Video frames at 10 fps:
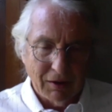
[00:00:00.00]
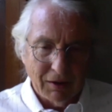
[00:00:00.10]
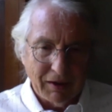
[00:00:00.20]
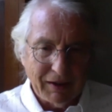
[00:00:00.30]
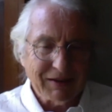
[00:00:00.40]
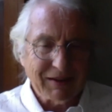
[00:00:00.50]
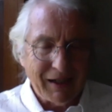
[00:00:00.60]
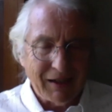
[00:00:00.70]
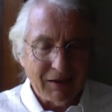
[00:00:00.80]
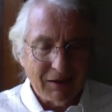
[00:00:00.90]
it's
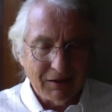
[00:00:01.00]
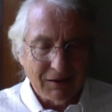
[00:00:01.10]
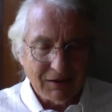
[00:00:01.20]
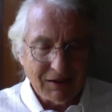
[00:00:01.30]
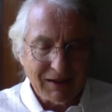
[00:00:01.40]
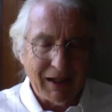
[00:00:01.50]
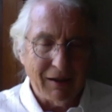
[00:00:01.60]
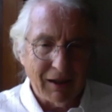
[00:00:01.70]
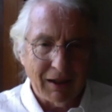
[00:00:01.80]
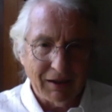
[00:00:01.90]
got a
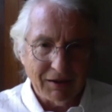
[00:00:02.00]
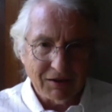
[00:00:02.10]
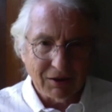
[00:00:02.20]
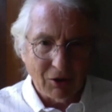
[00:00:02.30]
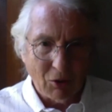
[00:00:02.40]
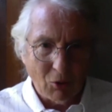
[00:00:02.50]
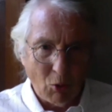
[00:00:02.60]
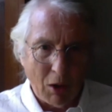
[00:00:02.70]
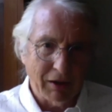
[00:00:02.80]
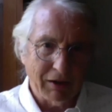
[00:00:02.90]
stylized
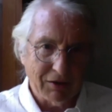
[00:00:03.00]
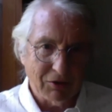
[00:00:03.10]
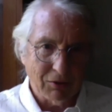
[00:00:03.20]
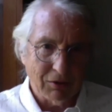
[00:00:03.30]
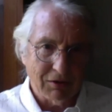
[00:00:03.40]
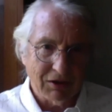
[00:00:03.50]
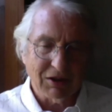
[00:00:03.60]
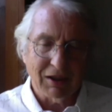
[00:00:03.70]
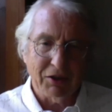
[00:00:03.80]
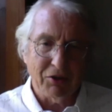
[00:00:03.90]
quality to it.
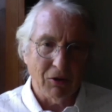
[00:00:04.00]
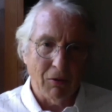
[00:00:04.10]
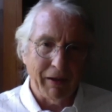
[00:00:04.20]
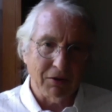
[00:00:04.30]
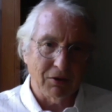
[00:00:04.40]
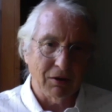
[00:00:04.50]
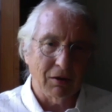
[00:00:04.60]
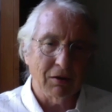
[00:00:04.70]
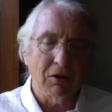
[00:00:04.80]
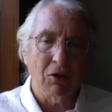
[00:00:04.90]
Just like you go back to the
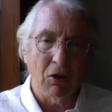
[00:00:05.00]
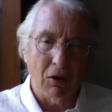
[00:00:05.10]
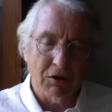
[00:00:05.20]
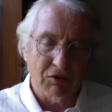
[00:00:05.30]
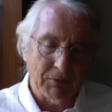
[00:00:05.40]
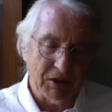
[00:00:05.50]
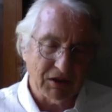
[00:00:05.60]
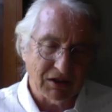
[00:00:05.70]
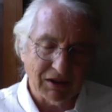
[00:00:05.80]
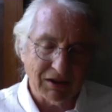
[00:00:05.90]
cards from the
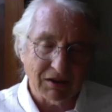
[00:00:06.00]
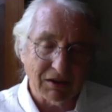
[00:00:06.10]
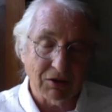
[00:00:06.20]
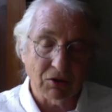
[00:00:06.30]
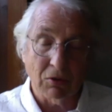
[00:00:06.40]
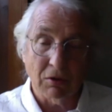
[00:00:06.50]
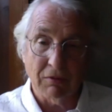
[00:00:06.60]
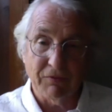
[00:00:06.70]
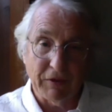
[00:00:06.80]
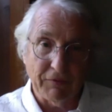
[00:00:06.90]
60s or
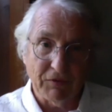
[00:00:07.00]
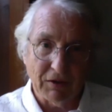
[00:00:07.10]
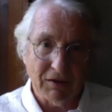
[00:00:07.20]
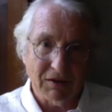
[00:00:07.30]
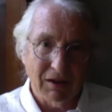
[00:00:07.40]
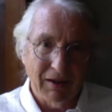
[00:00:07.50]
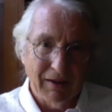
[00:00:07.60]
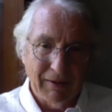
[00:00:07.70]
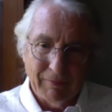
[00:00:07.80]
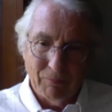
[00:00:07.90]
the 50s.
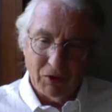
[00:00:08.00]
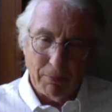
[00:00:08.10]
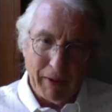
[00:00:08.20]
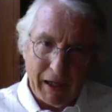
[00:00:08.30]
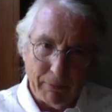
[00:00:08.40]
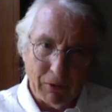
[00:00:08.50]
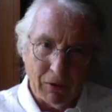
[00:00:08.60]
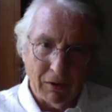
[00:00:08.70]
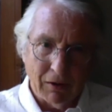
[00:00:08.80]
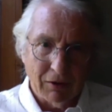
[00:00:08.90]
The
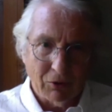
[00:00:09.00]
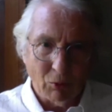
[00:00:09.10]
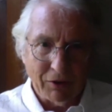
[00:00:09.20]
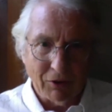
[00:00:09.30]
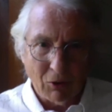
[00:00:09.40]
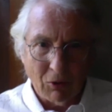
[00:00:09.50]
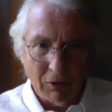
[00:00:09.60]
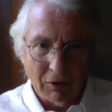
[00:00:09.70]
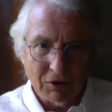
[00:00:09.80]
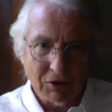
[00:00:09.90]
paper, the way the
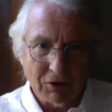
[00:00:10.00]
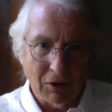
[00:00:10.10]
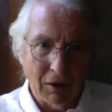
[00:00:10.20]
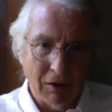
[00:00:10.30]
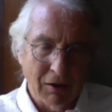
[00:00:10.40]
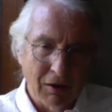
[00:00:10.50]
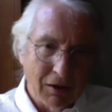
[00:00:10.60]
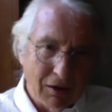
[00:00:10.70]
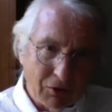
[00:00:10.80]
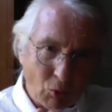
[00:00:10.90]
corners are,
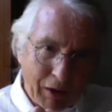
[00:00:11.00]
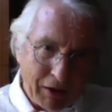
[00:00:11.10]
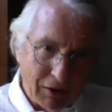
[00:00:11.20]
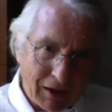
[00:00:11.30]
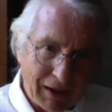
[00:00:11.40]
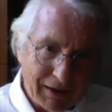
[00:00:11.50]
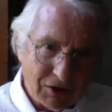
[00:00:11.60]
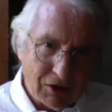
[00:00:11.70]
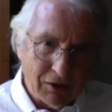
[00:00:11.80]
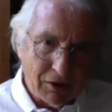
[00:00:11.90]
the way the
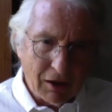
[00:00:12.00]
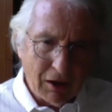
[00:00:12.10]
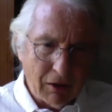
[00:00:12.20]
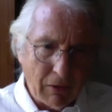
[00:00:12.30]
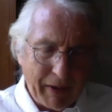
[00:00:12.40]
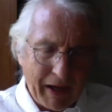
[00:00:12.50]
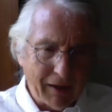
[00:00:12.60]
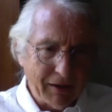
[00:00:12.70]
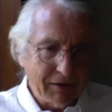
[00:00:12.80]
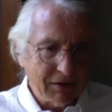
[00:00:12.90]
lines are, the color
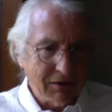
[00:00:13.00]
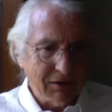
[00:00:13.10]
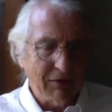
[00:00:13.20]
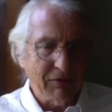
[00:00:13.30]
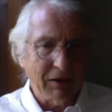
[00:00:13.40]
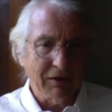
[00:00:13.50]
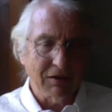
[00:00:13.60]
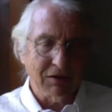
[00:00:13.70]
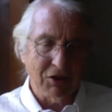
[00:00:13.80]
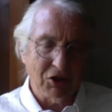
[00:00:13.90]
palettes and stuff like
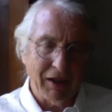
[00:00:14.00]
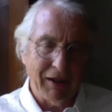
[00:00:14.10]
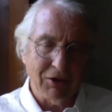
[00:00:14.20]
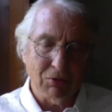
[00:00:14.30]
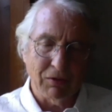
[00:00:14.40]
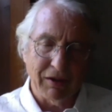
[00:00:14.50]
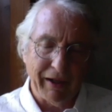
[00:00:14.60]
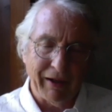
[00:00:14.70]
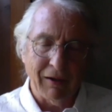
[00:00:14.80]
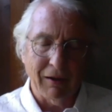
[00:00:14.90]
this, they change with the
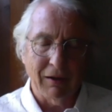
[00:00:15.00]
era,